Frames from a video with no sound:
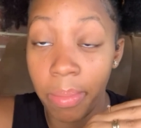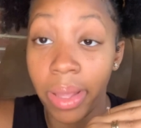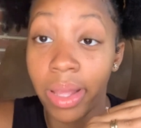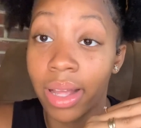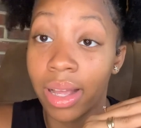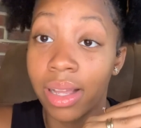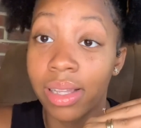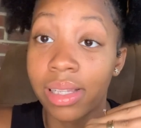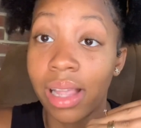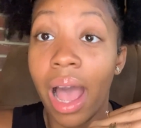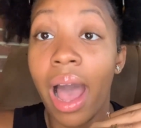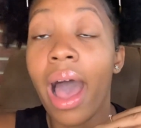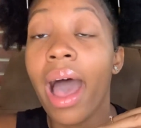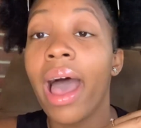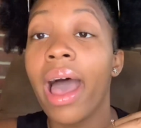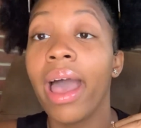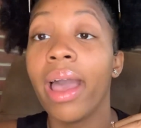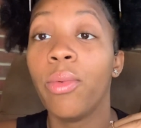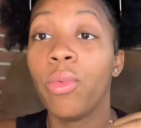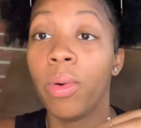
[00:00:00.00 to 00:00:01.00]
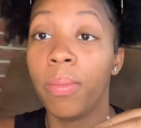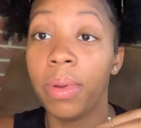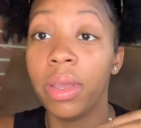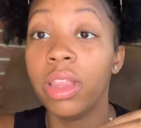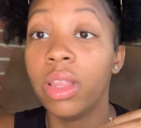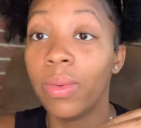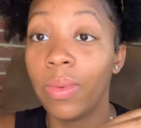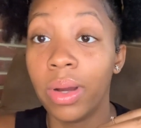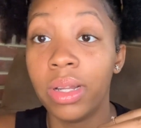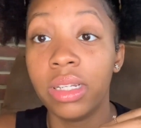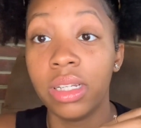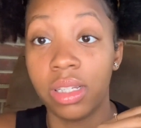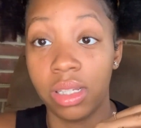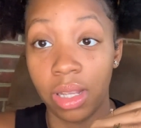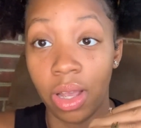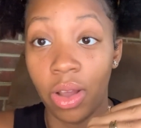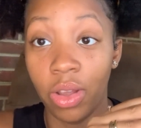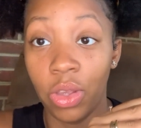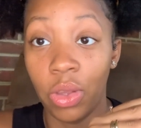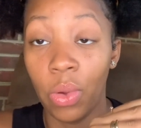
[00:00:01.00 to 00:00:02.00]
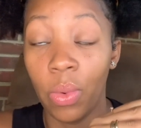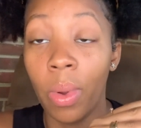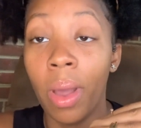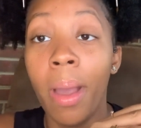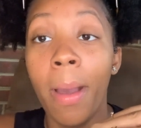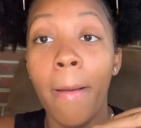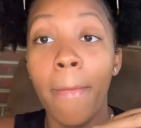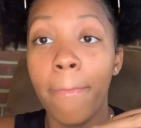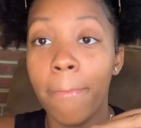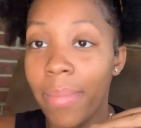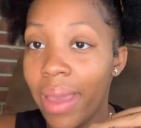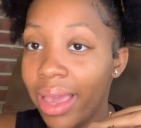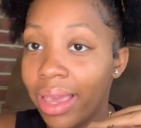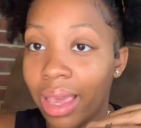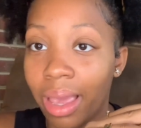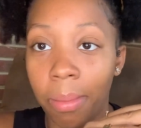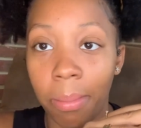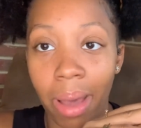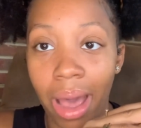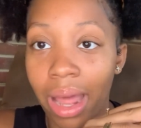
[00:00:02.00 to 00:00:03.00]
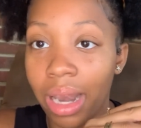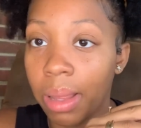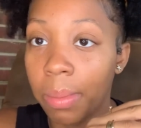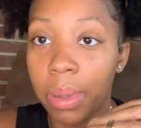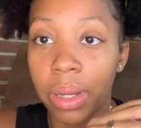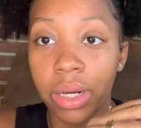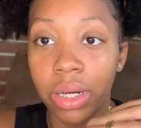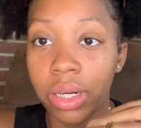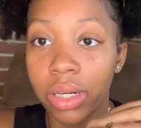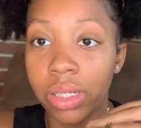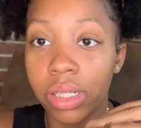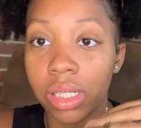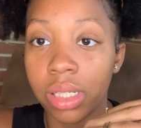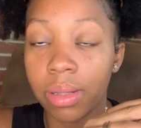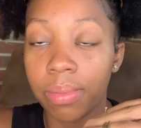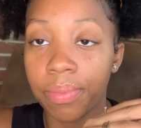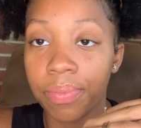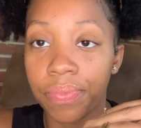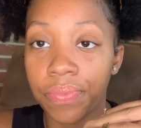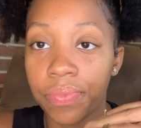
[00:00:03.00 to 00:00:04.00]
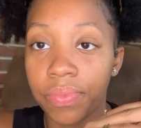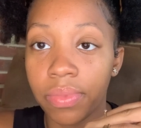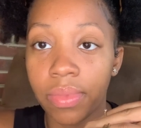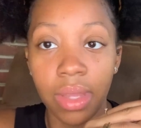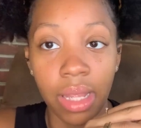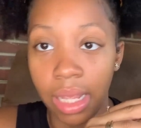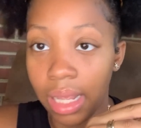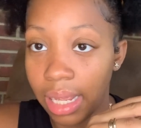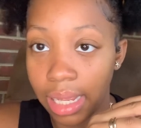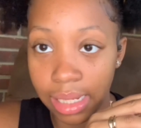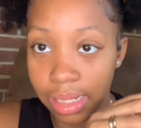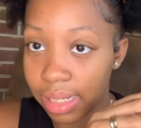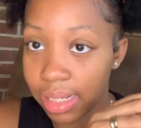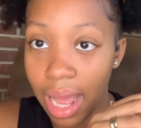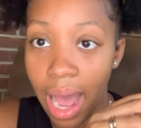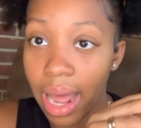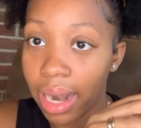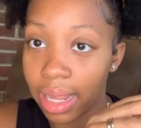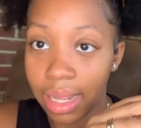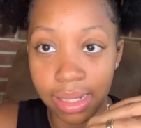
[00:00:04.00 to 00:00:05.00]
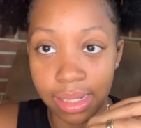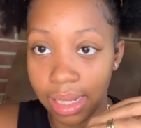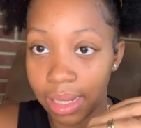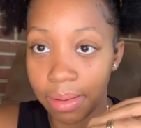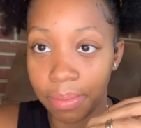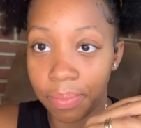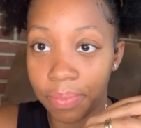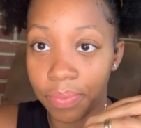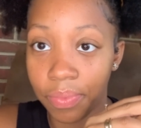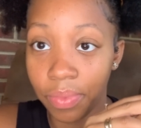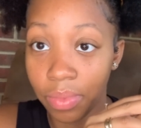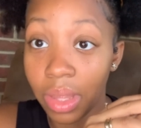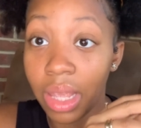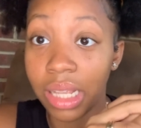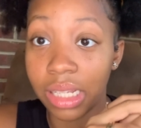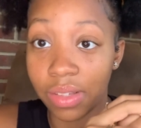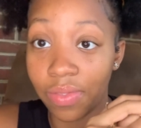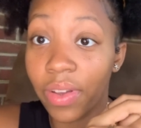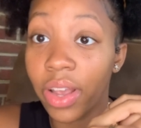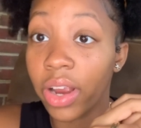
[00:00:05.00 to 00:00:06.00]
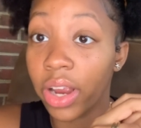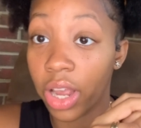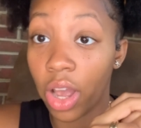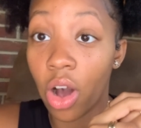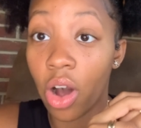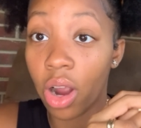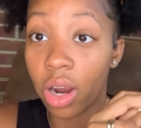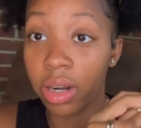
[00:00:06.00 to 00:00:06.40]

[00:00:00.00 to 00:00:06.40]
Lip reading: Because I will be the one to tell you, making body butters, it's not easy. It's very hard.